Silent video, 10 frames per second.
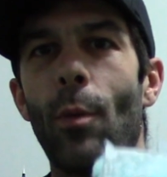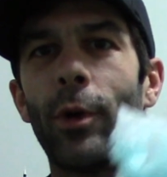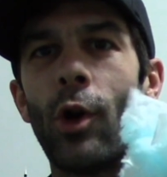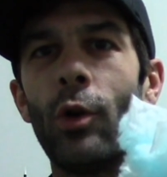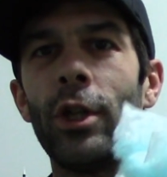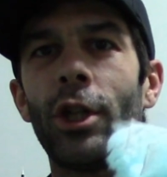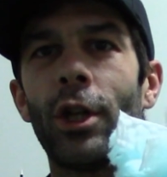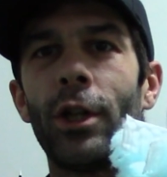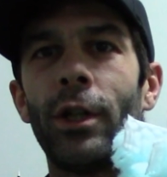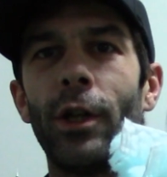but only
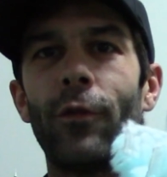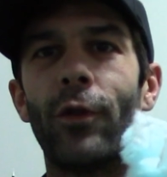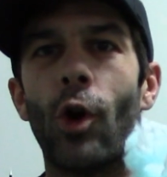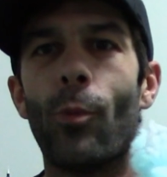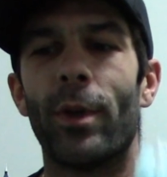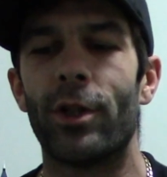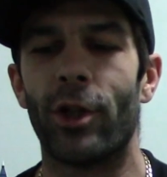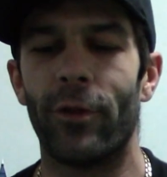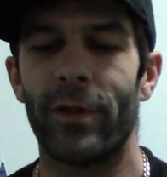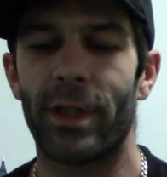good for open
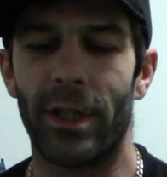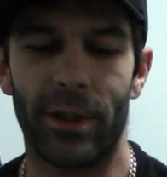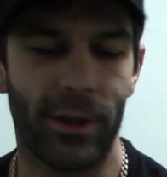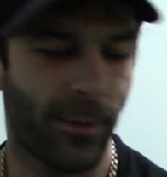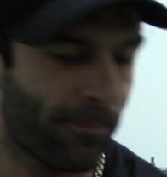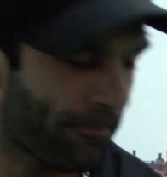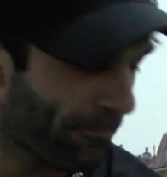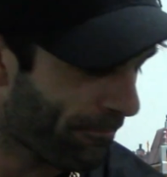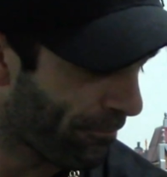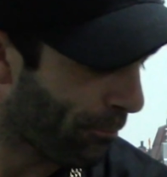surfaces.
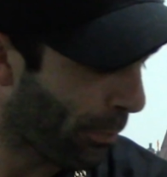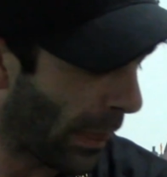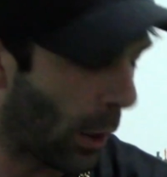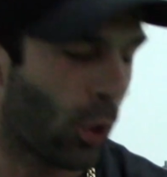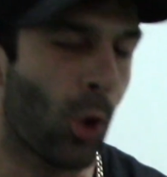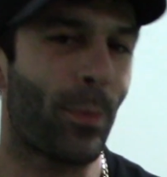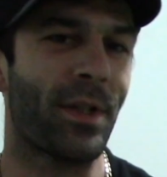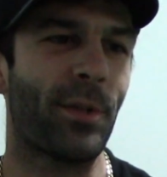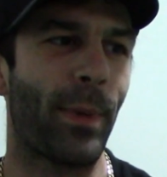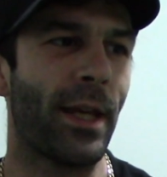Or open
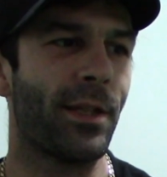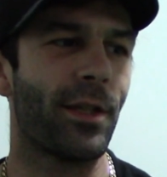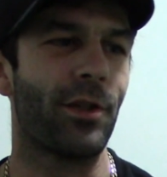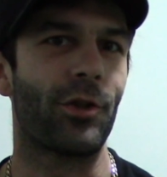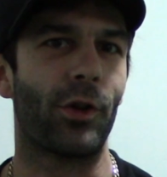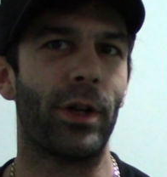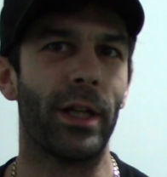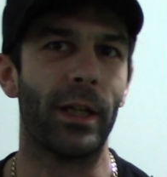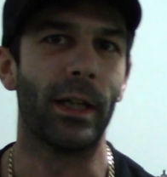spaces, sorry.